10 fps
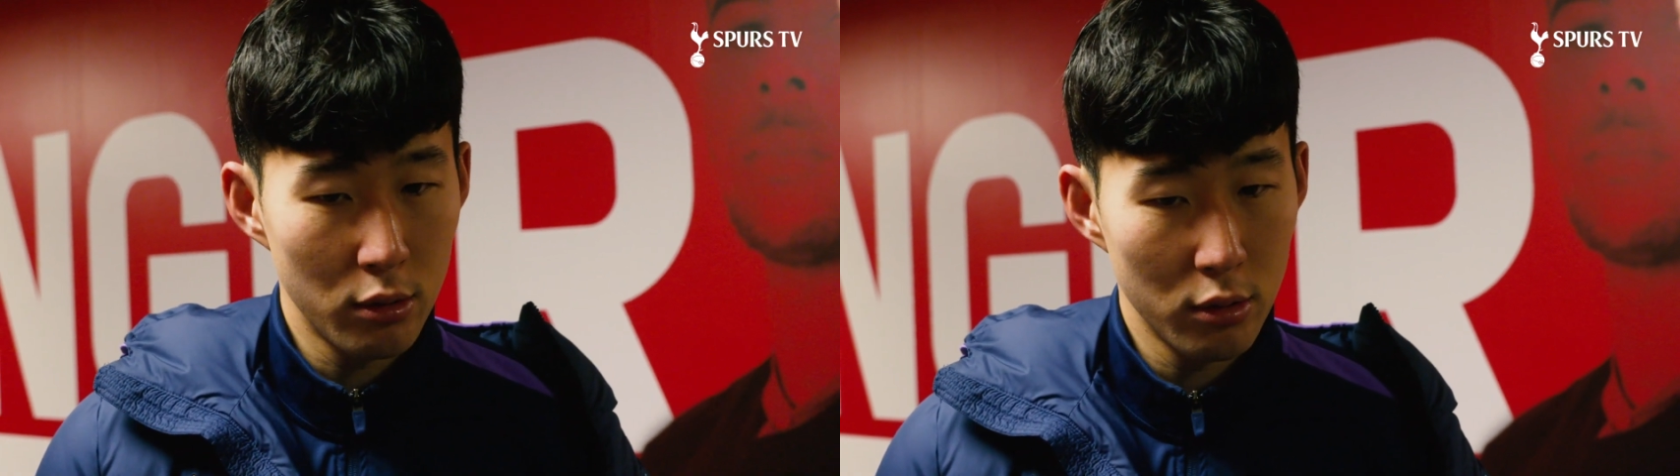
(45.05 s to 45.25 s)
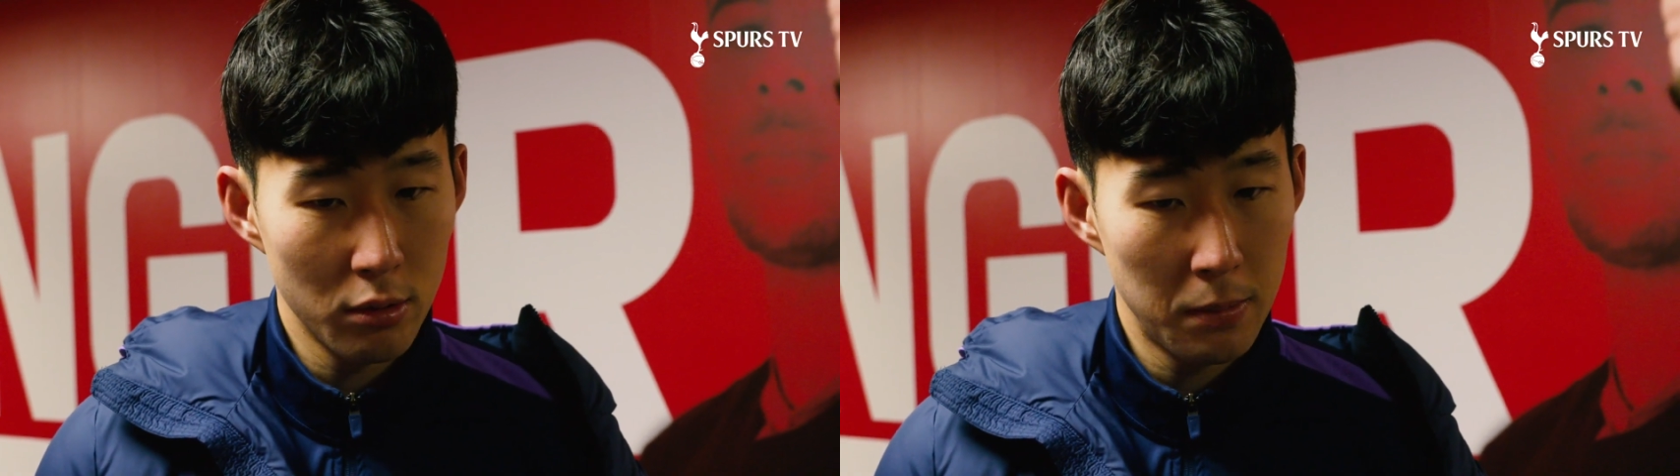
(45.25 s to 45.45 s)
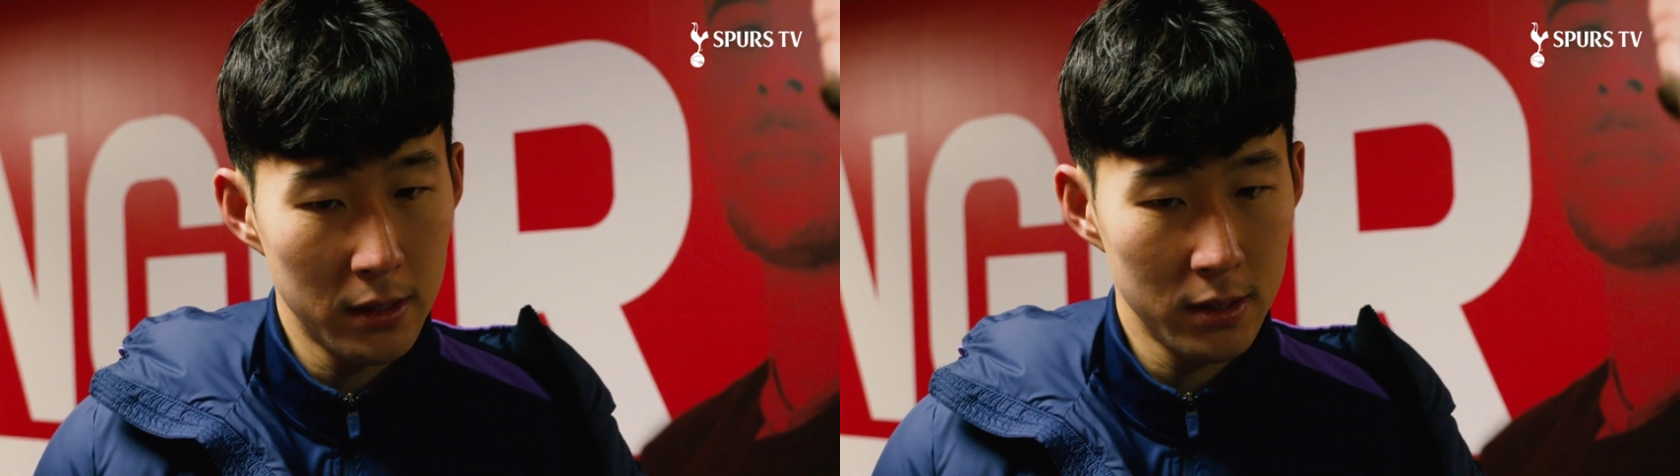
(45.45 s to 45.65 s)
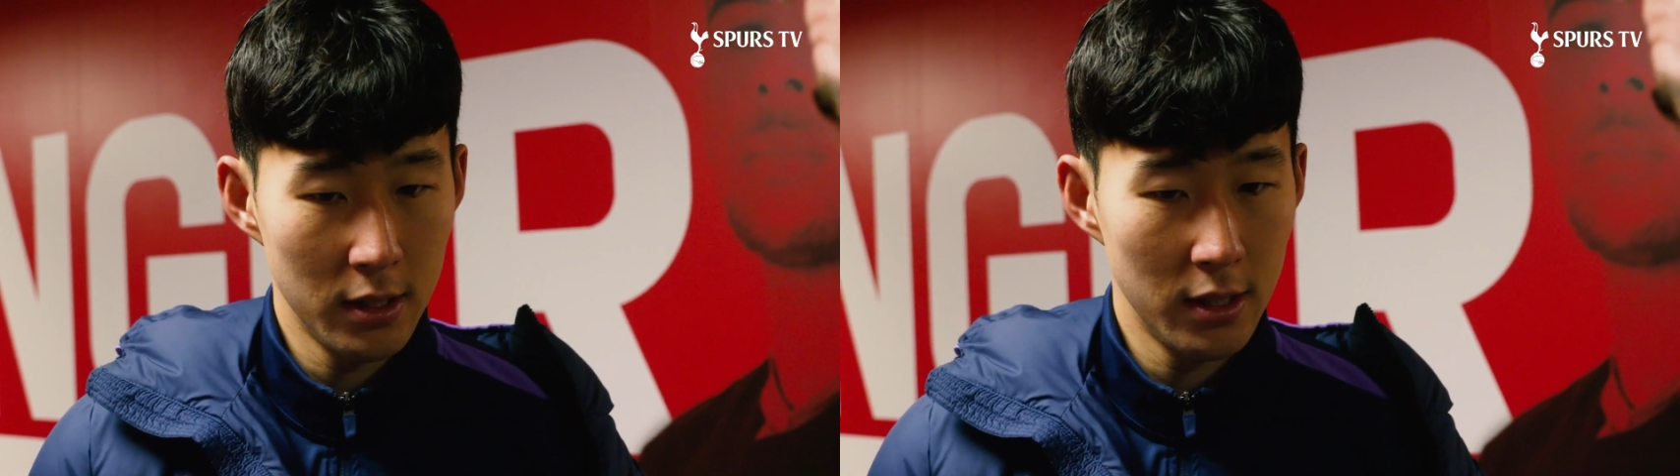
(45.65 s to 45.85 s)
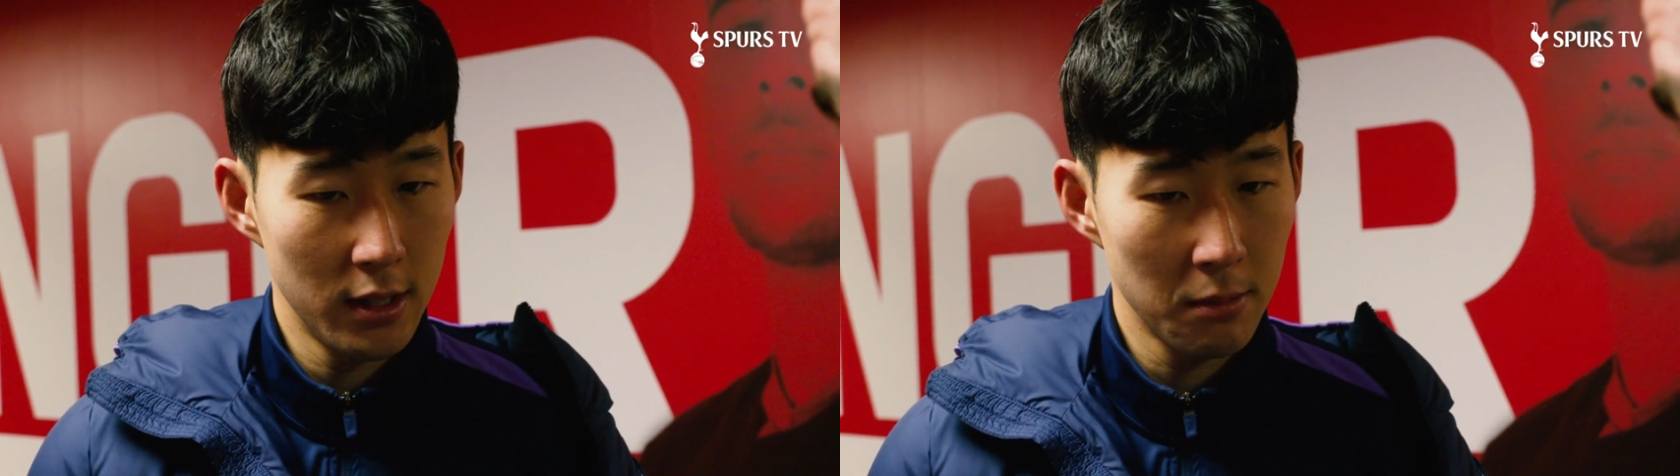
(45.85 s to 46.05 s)
Coco
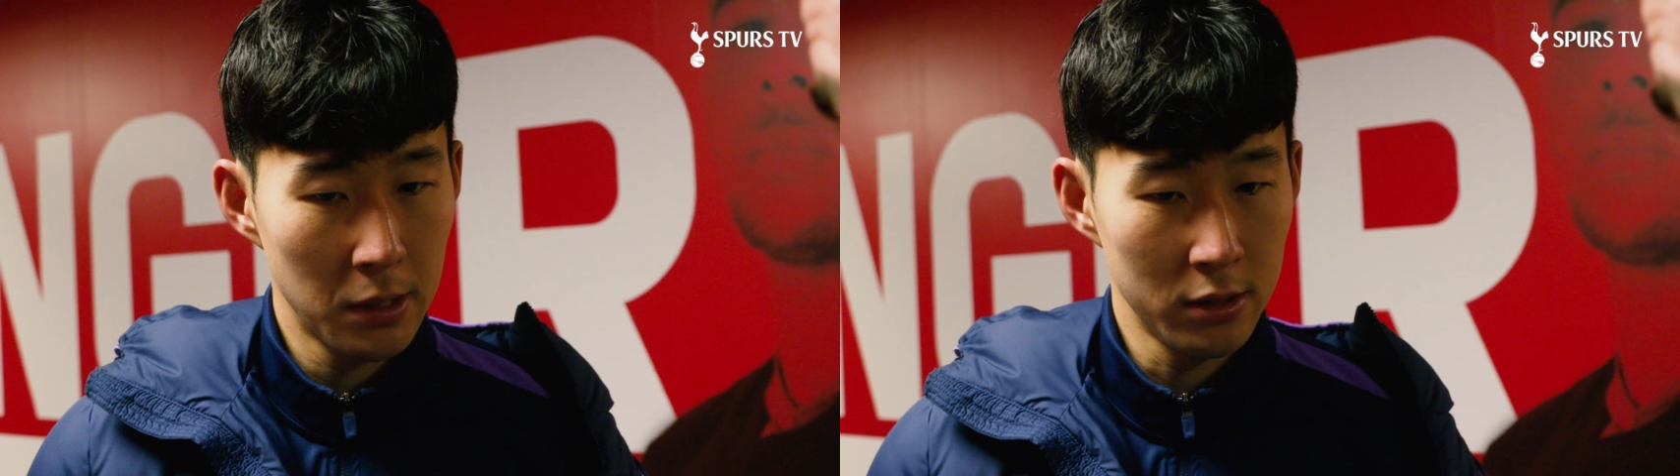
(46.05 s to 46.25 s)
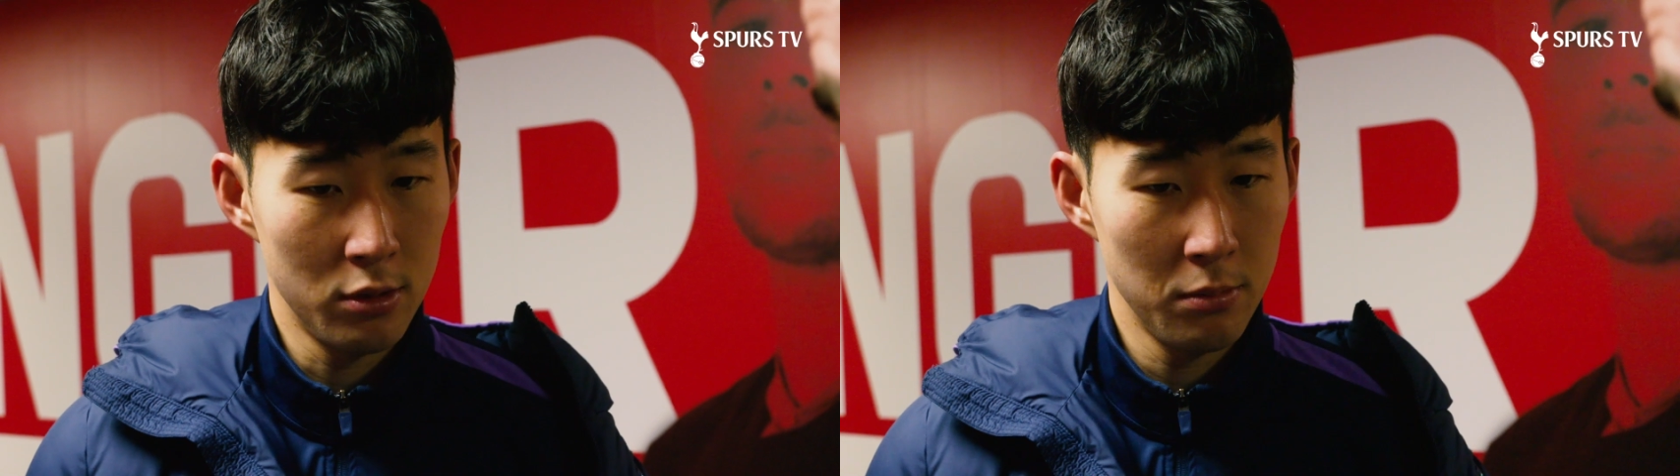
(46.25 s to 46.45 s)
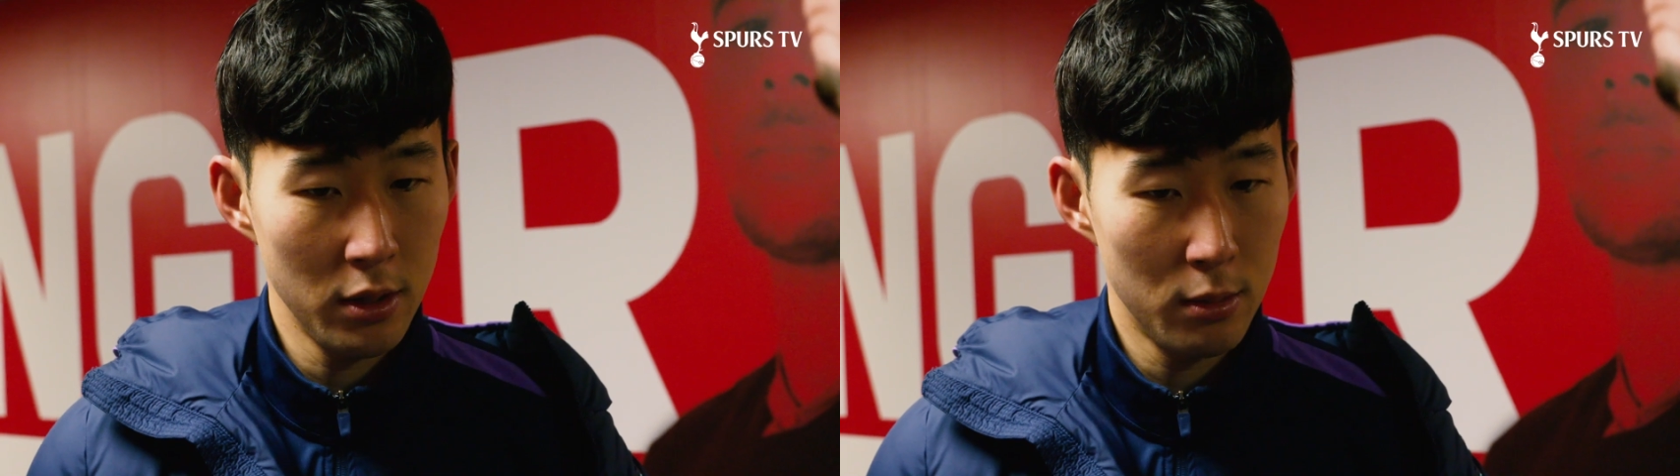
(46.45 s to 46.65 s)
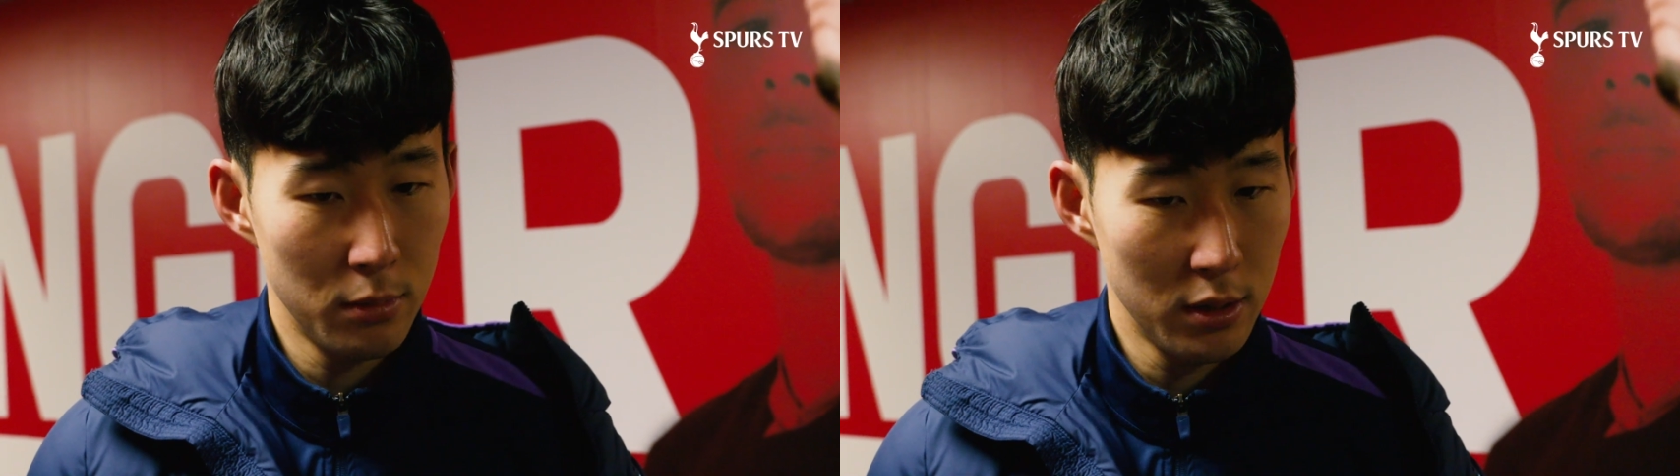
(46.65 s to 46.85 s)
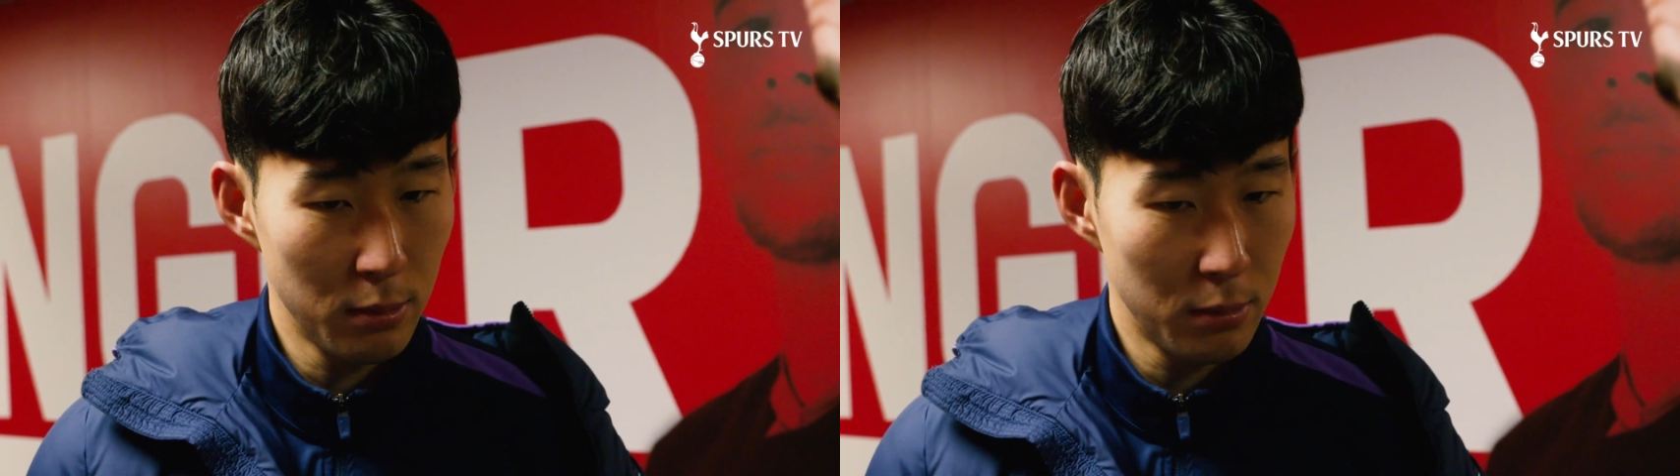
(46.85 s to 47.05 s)
pass to me,
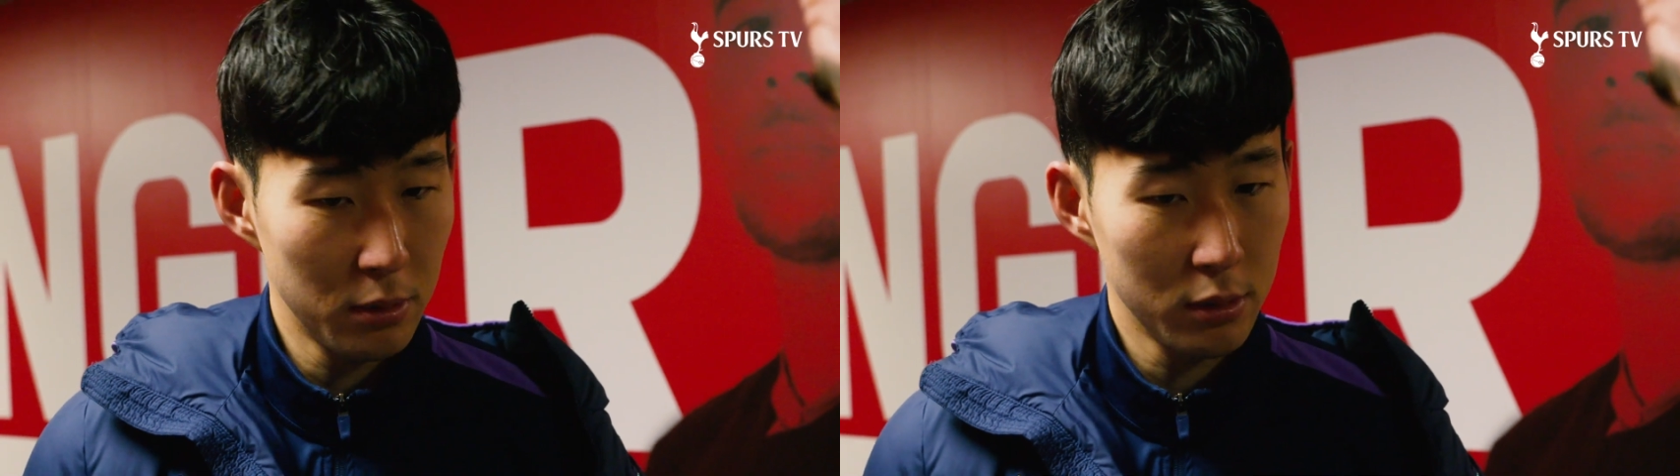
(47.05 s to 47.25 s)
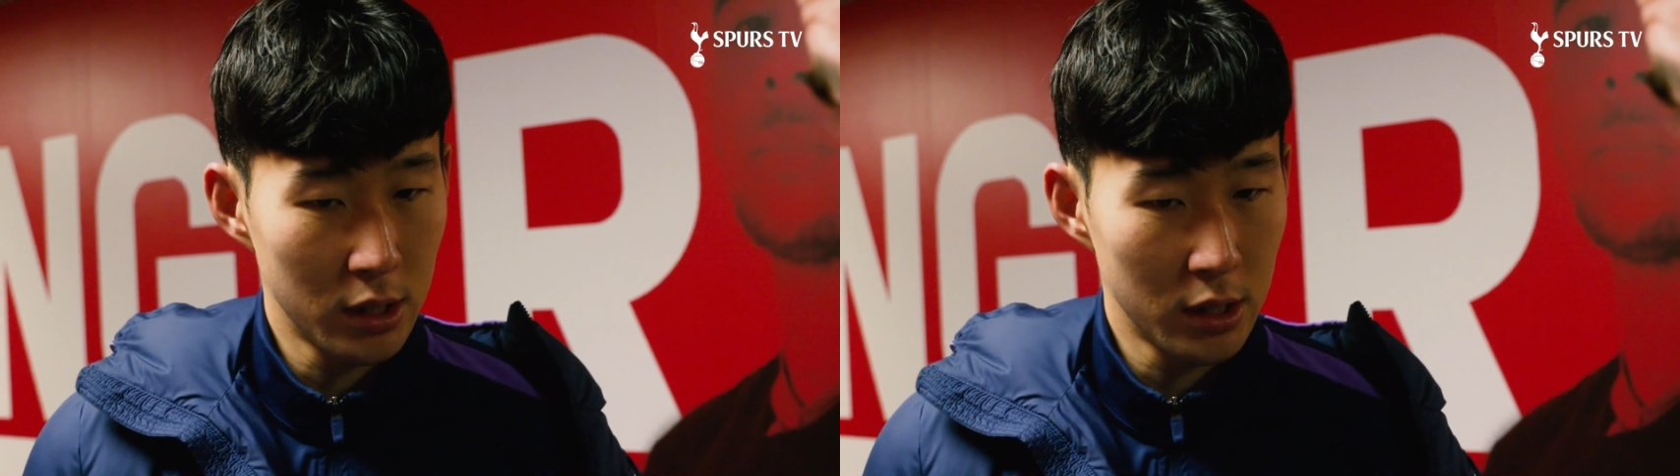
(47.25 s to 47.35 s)
unbelievable.